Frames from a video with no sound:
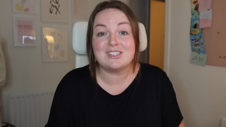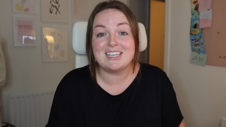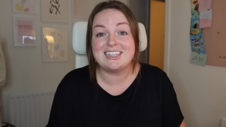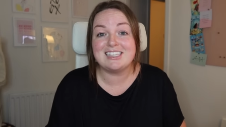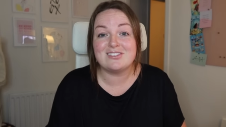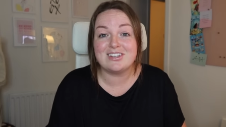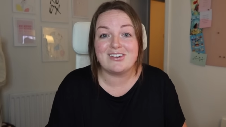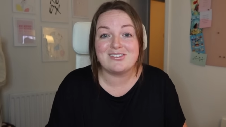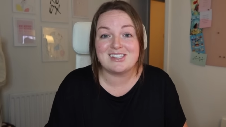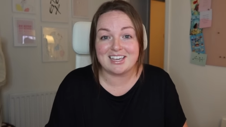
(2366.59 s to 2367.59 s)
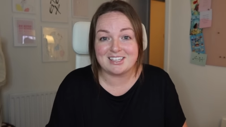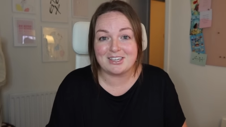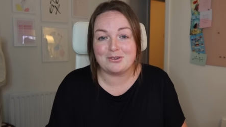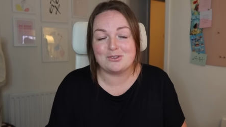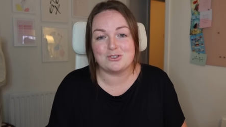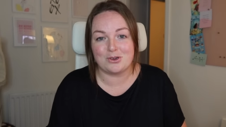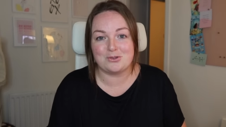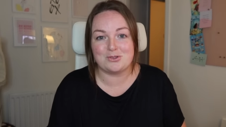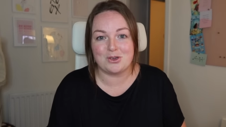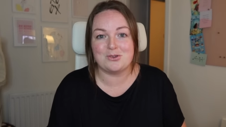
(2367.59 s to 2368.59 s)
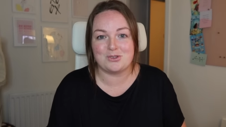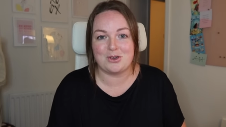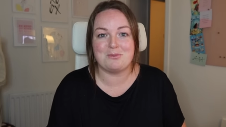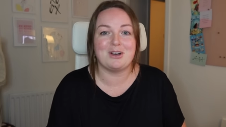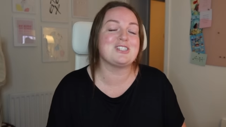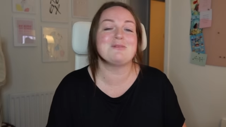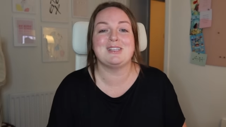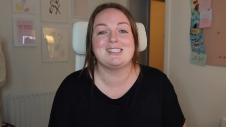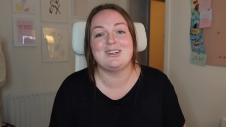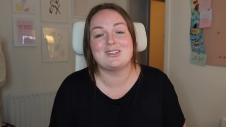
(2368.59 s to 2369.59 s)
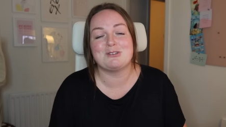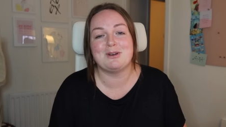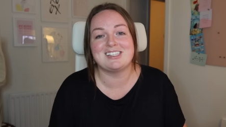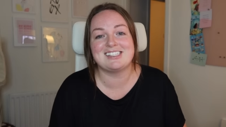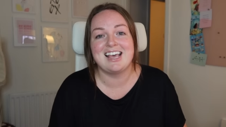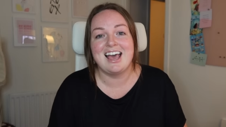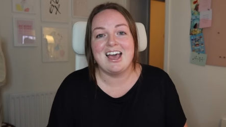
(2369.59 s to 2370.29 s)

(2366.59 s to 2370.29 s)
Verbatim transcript: seen these videos thank you so so so much it means a lot to us